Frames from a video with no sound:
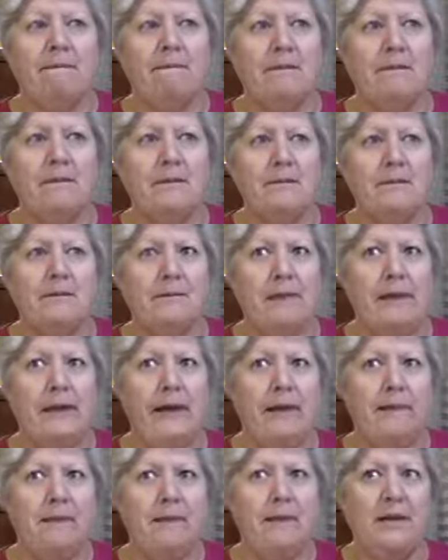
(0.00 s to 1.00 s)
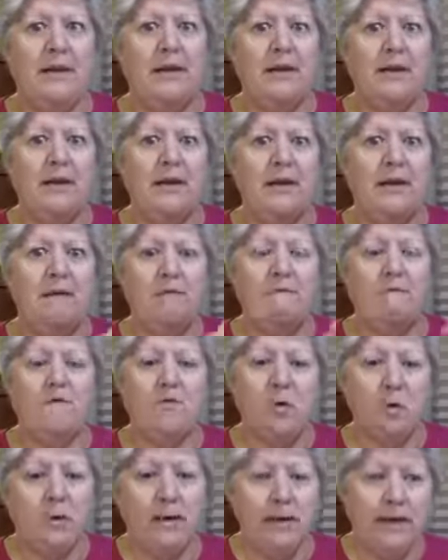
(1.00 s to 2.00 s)
something happened and he ended up
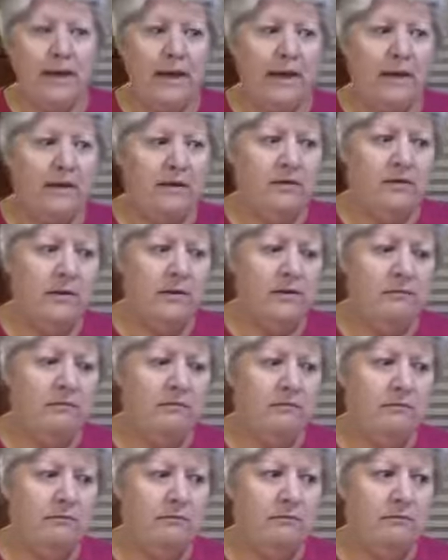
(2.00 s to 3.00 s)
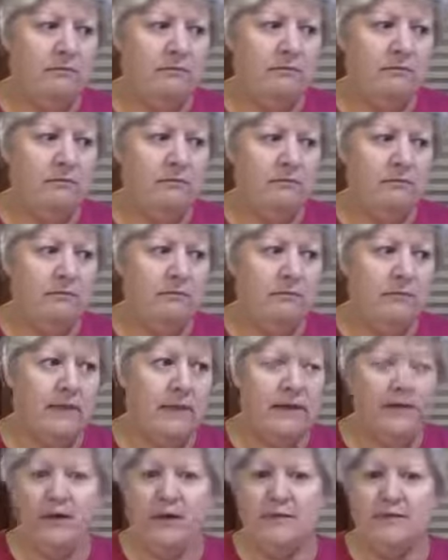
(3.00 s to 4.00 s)
falling out of the
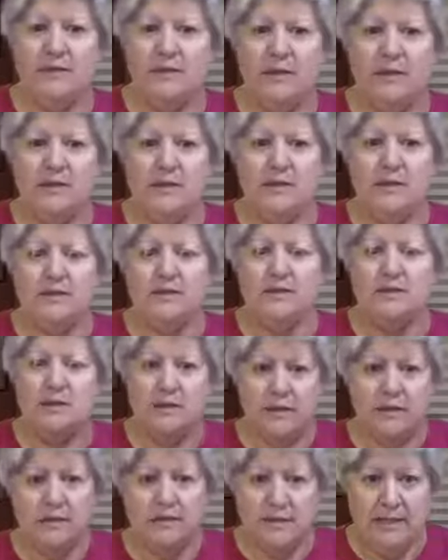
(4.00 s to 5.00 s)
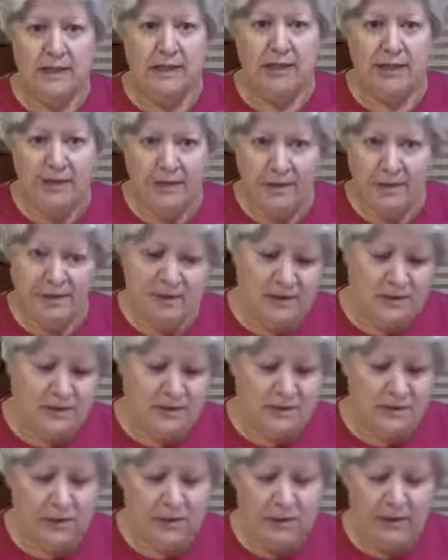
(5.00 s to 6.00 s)
aircraft he was in to his death.
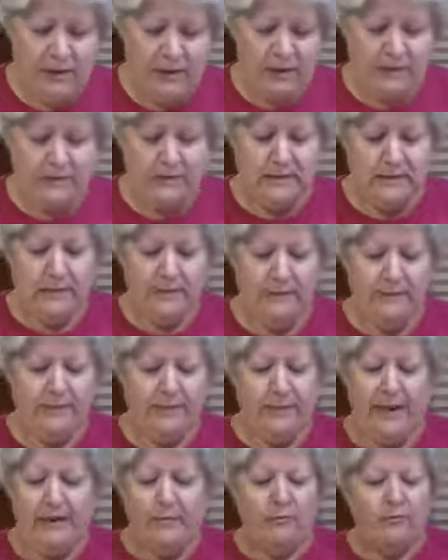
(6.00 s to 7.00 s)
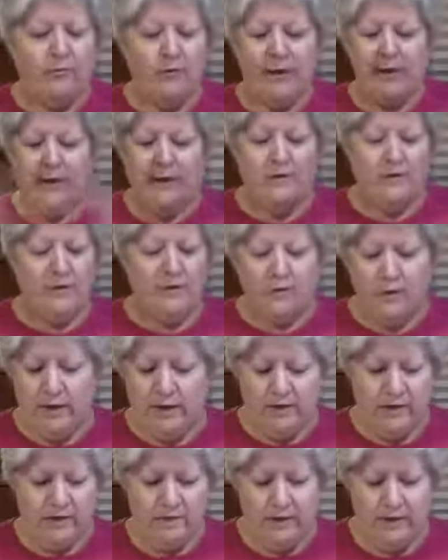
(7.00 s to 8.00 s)
So, but they raved and
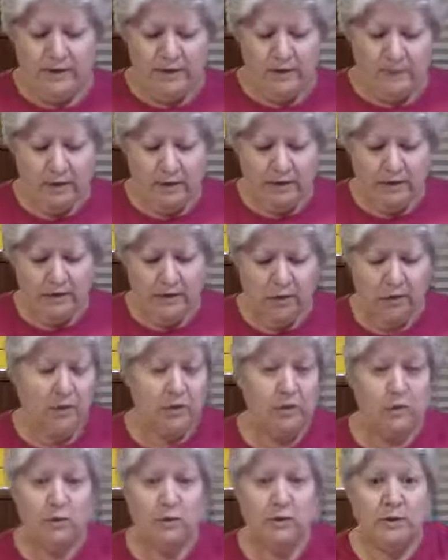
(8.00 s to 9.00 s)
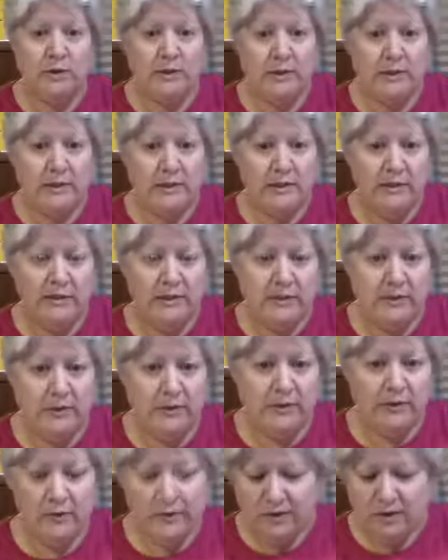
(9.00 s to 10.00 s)
raved and raved about Johnny Jordan and his
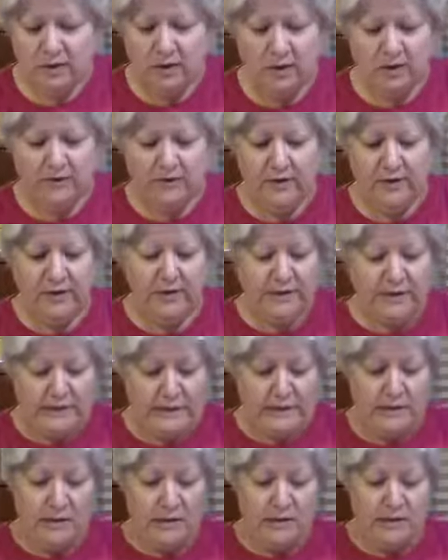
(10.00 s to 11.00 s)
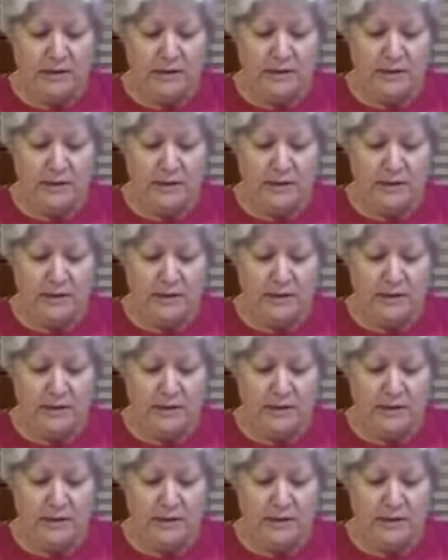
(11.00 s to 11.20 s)
aerial photography skills.